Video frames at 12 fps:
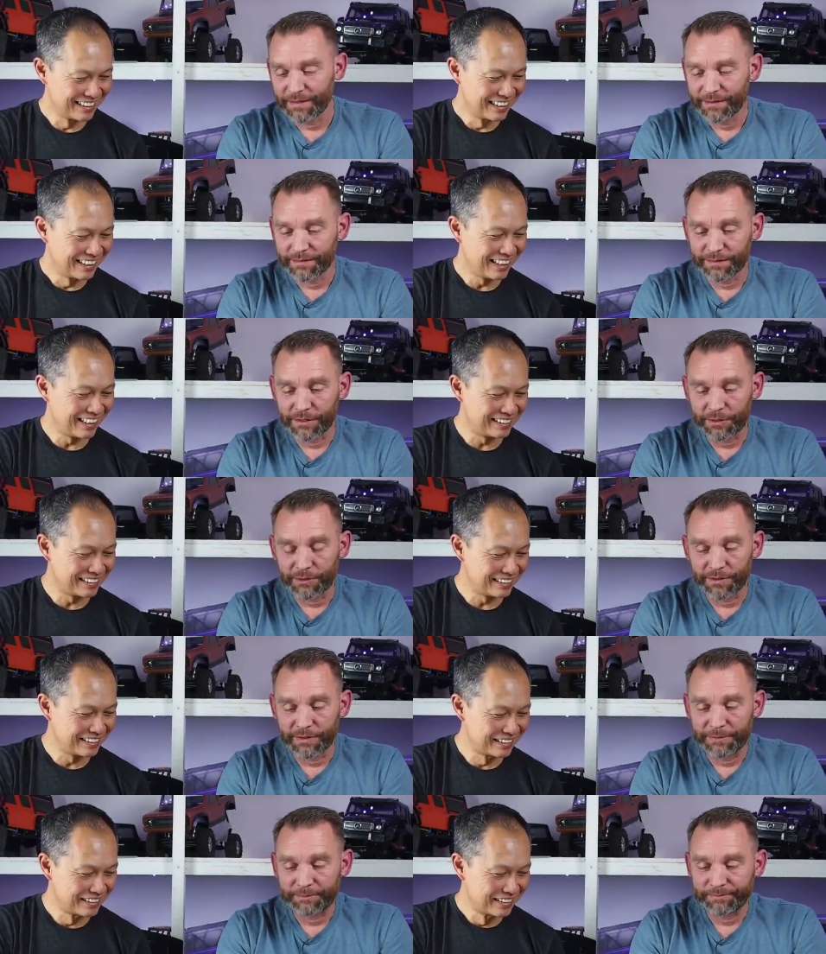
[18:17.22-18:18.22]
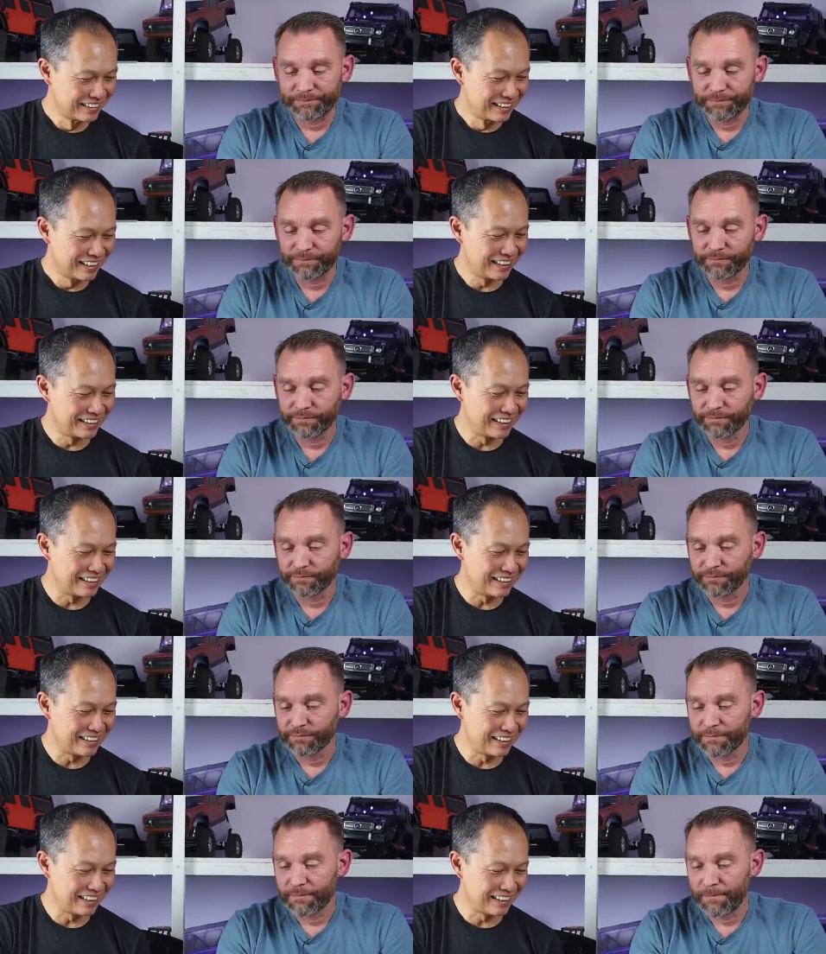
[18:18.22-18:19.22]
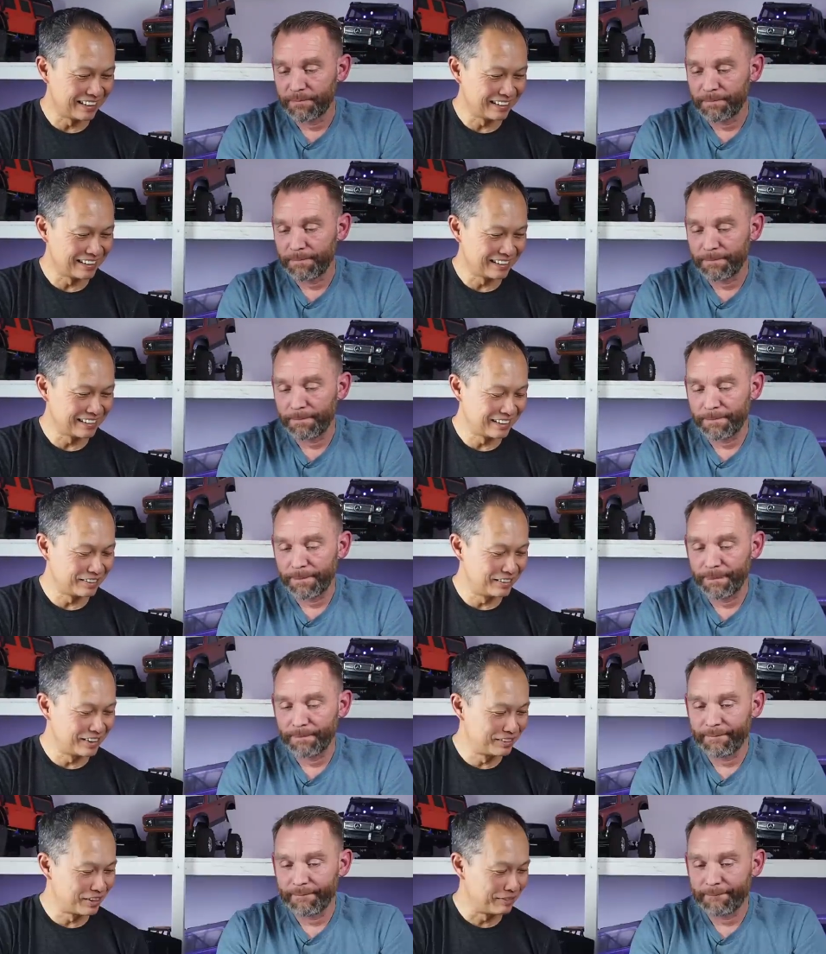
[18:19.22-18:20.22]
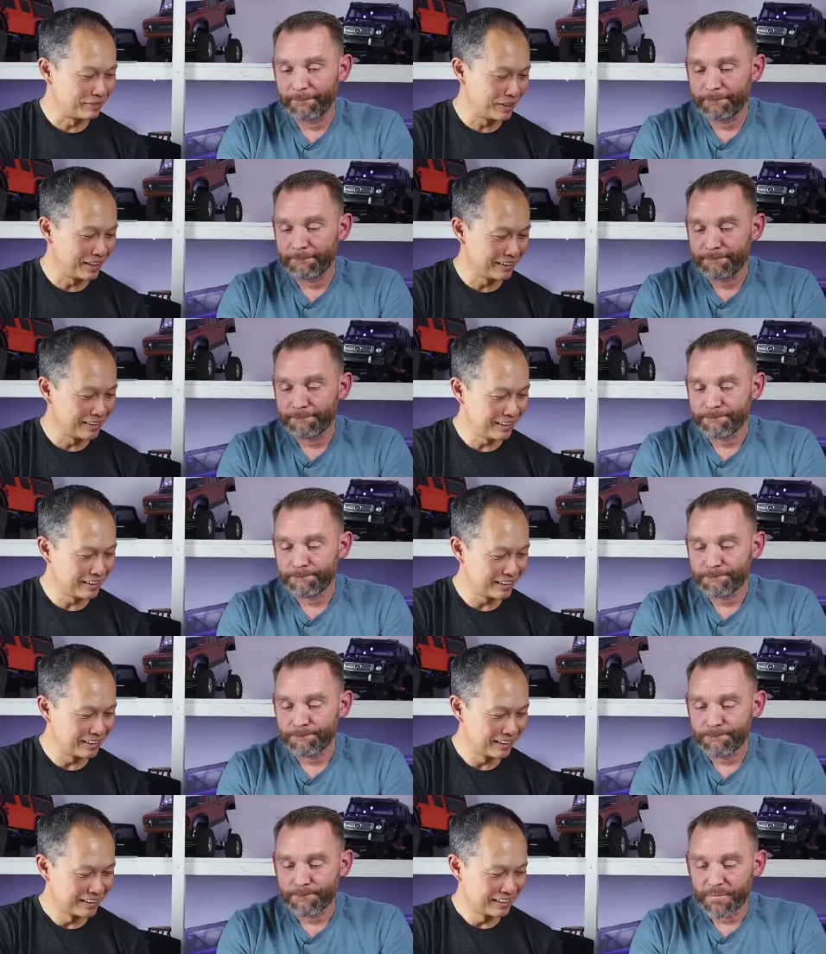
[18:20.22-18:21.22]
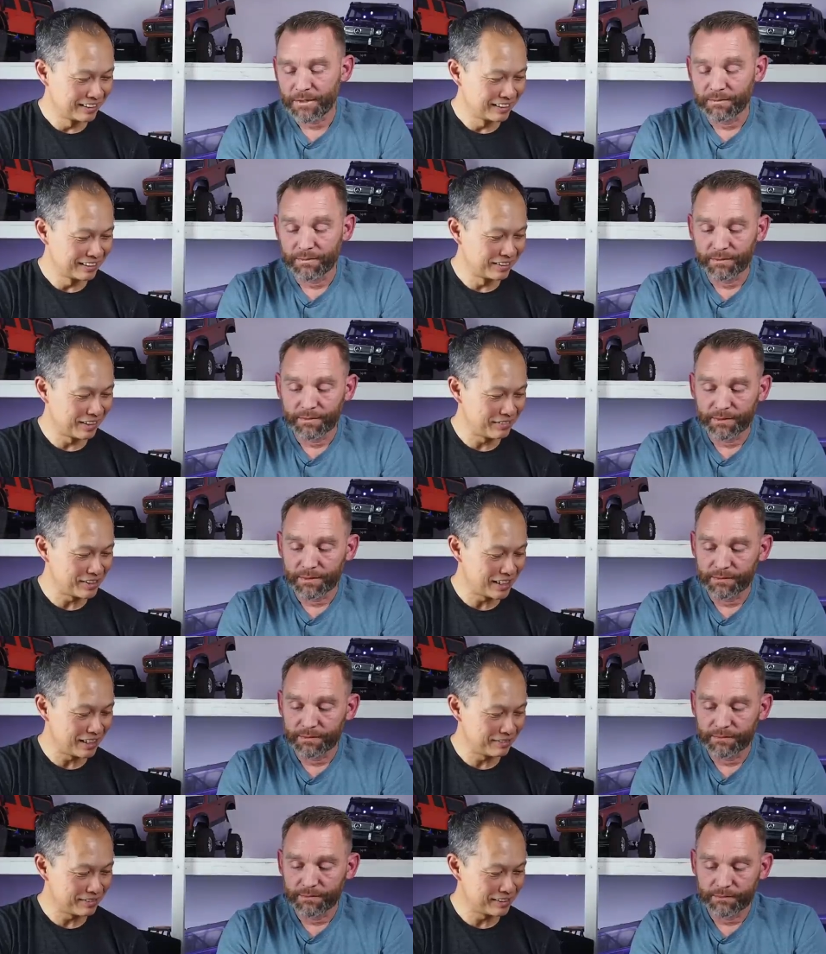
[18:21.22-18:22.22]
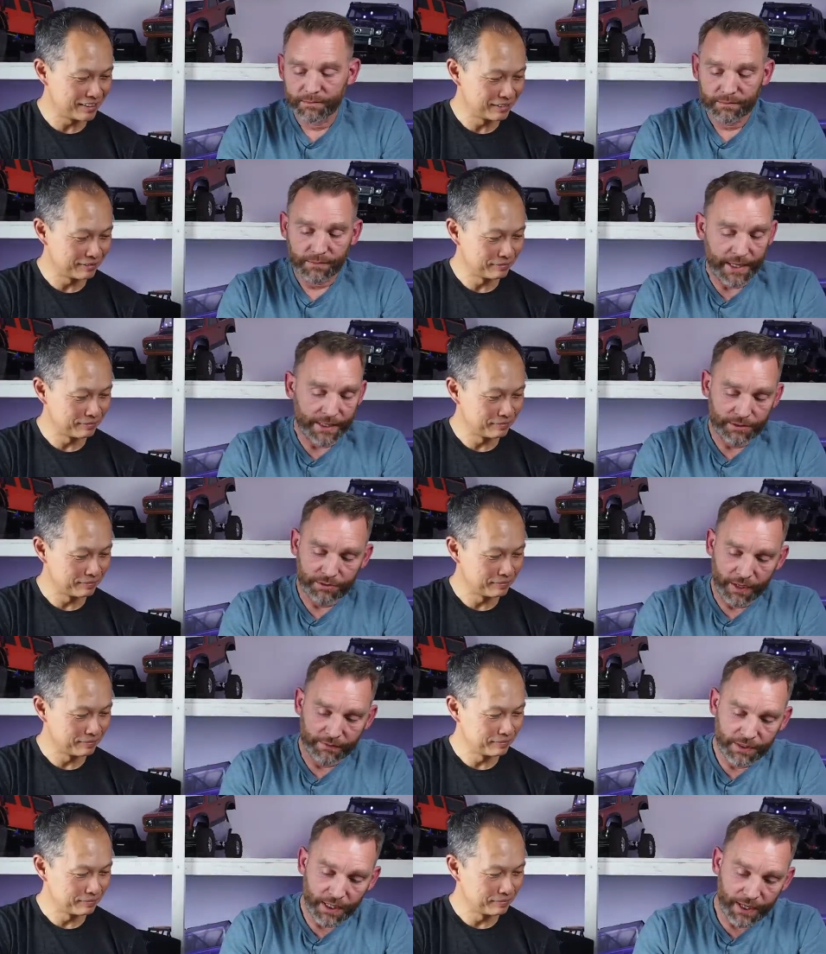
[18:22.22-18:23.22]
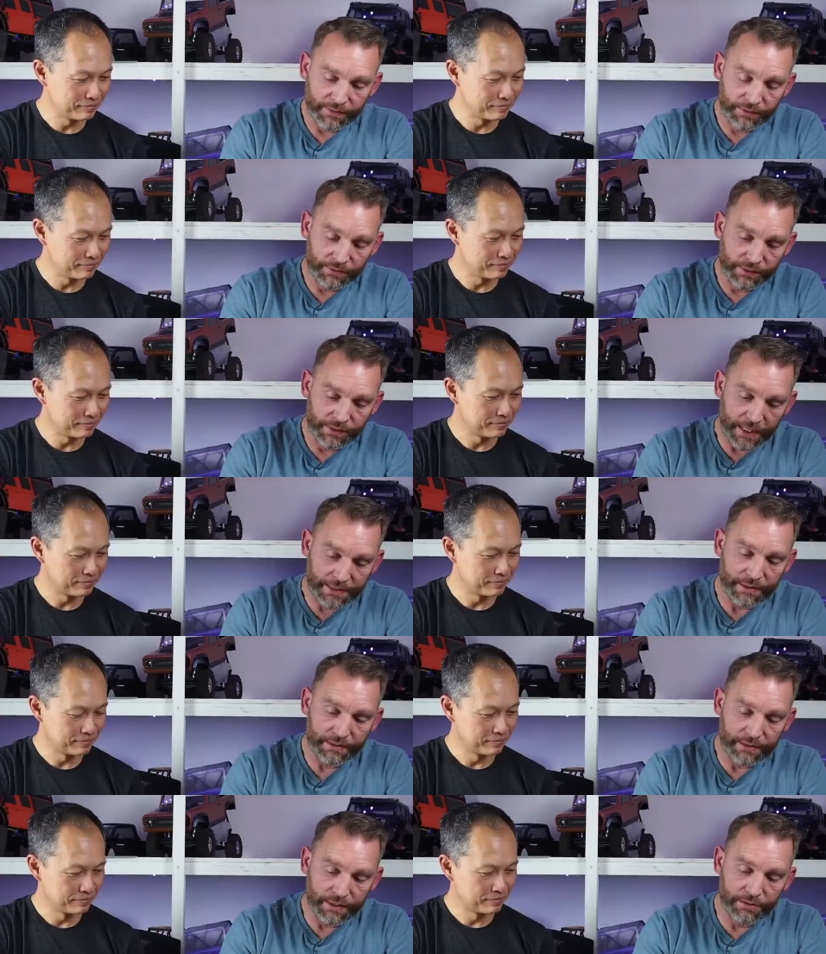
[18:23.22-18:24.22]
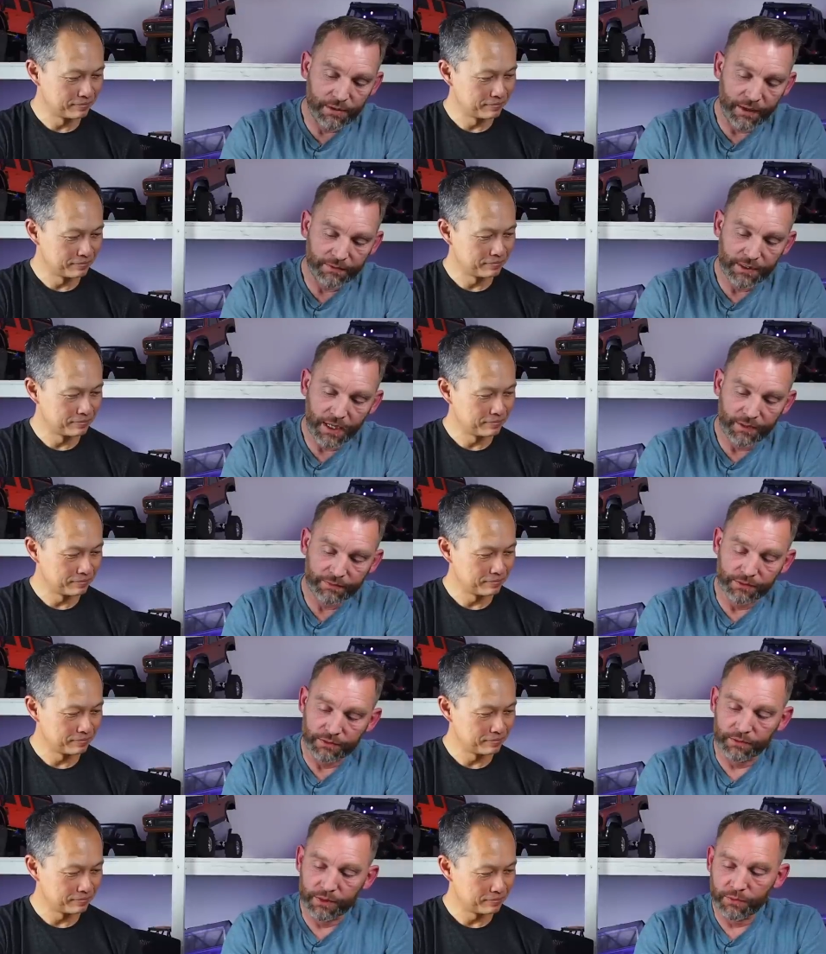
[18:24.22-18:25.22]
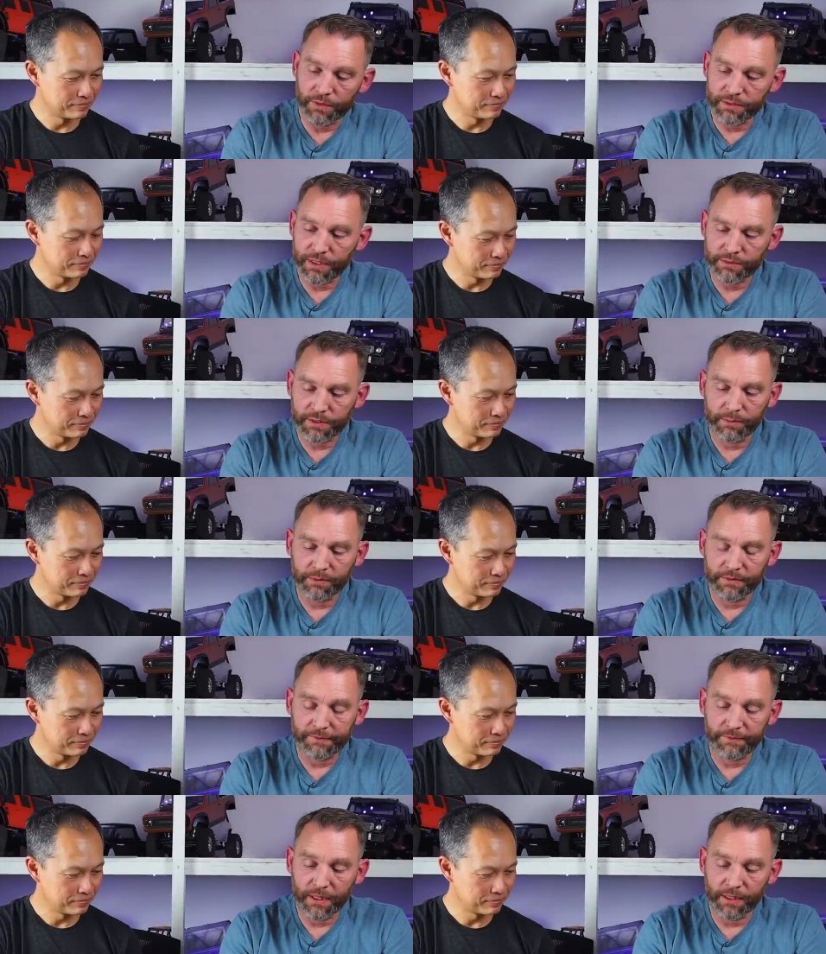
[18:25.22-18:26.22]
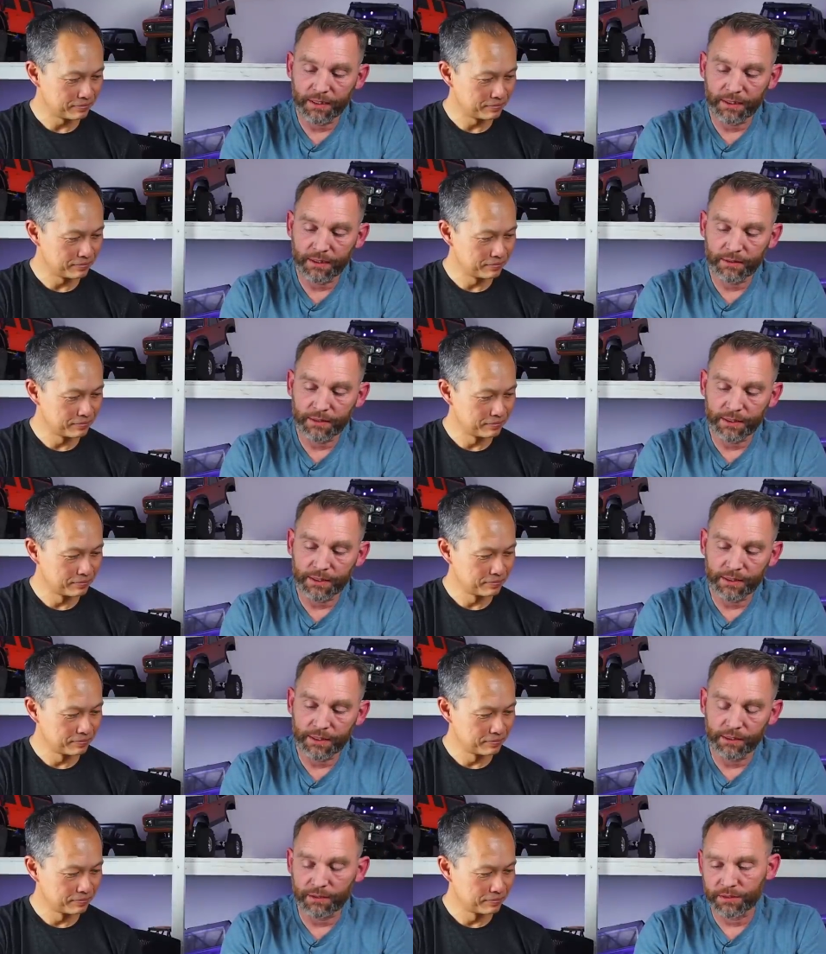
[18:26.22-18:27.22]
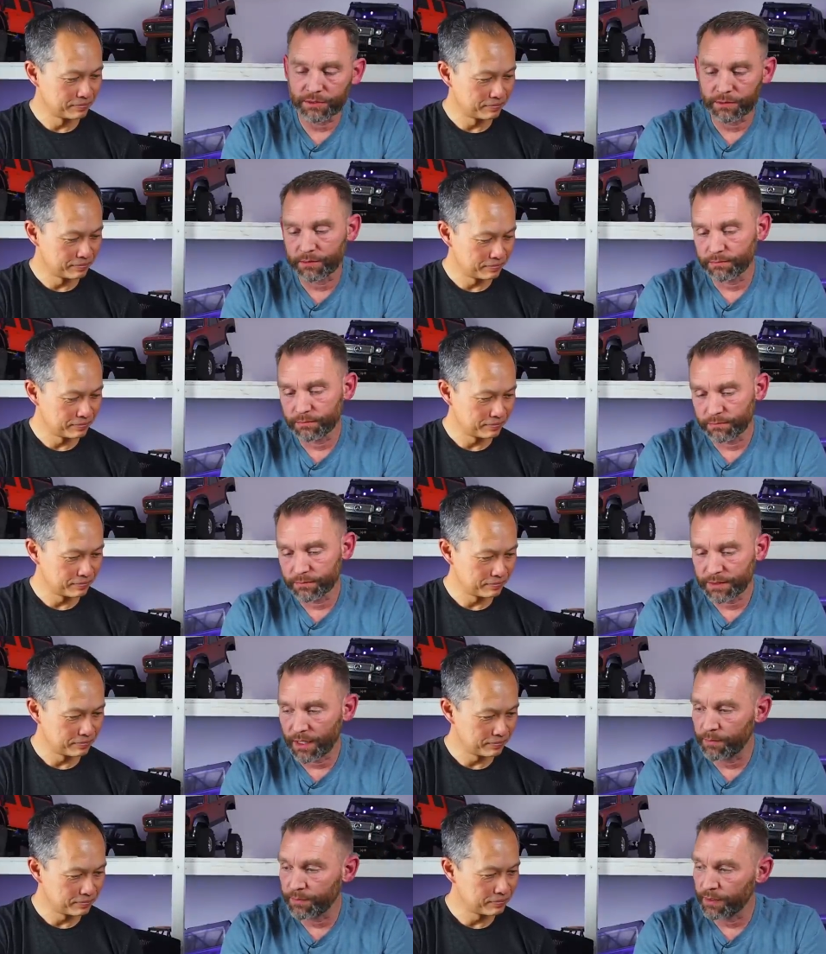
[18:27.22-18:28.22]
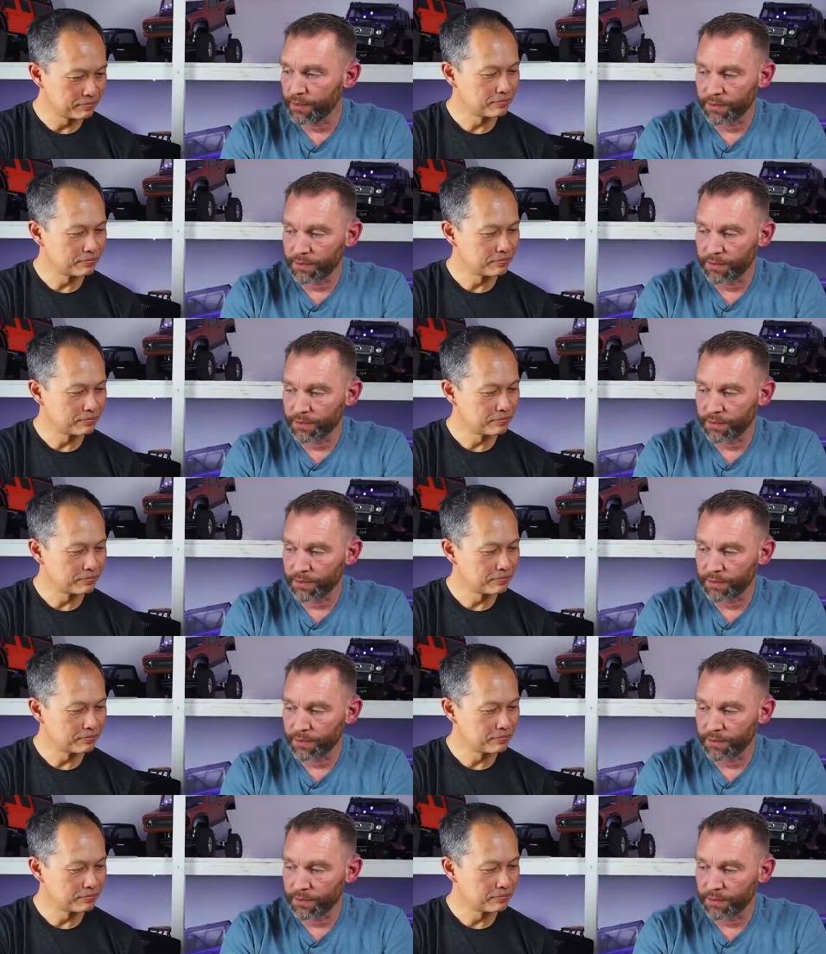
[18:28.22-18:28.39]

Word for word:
Speaker 1: So. And, um, and then the, uh, the the drivetrain, drive shafts.
Speaker 2: Yeah, drive shafts. So the SSD drive shafts is the only ones I was able to find. Uh, you know, a short time period